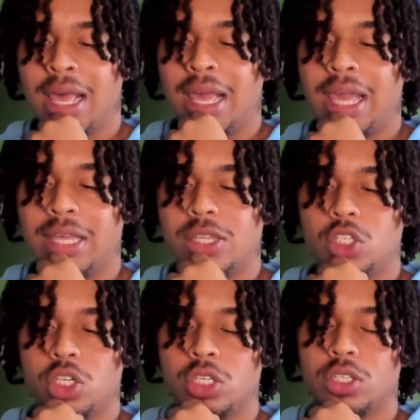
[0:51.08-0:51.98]
is
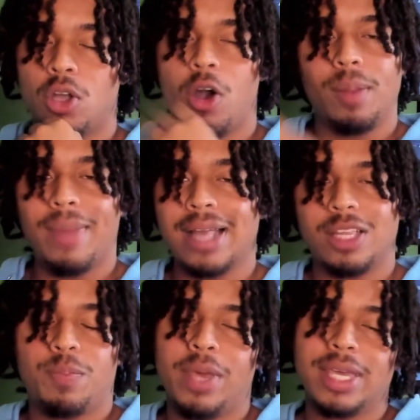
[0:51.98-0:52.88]
just
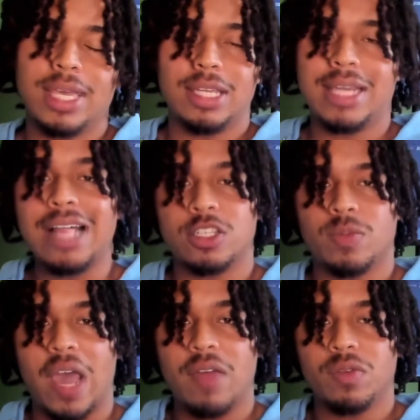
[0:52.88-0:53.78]
automatically picking the Dallas
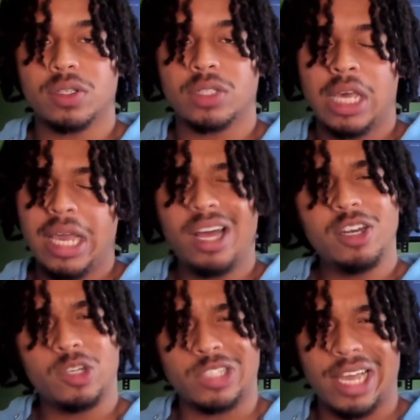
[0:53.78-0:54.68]
Mavericks. And I
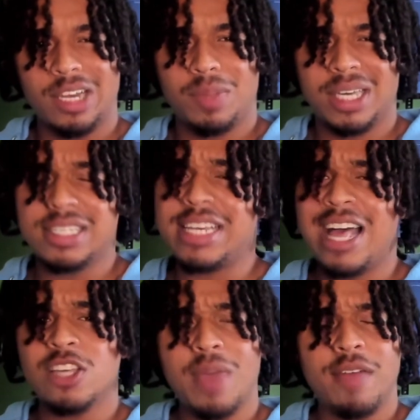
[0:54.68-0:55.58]
understand it because the
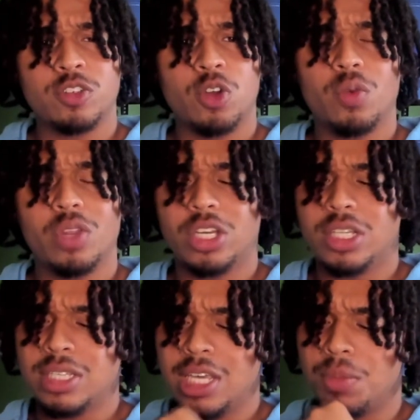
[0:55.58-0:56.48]
Dallas Mavericks are a really
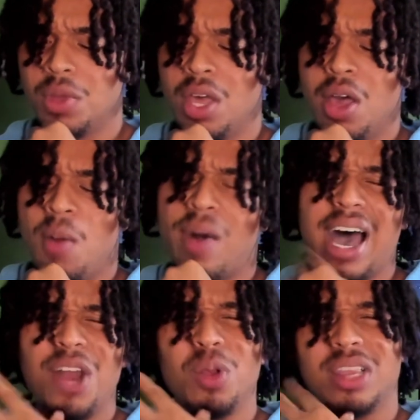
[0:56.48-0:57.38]
good team. But
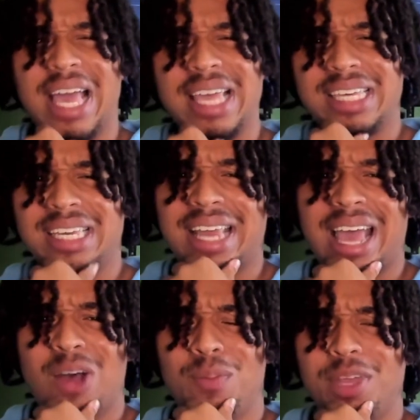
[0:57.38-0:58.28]
I don't like it
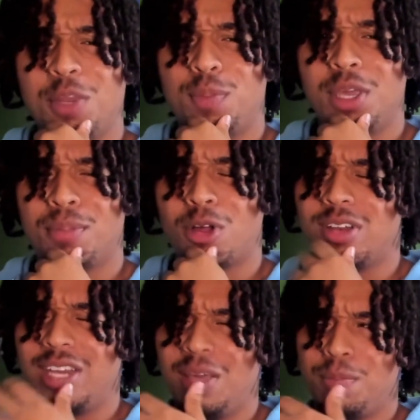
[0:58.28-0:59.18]
how many people are
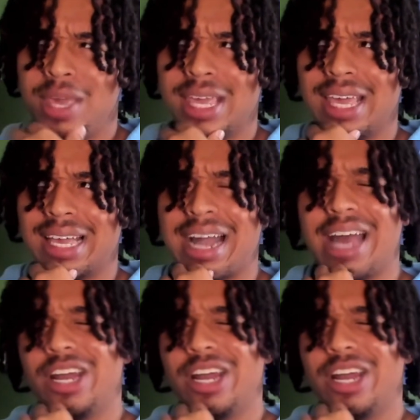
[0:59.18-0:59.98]
nitpicking and kind of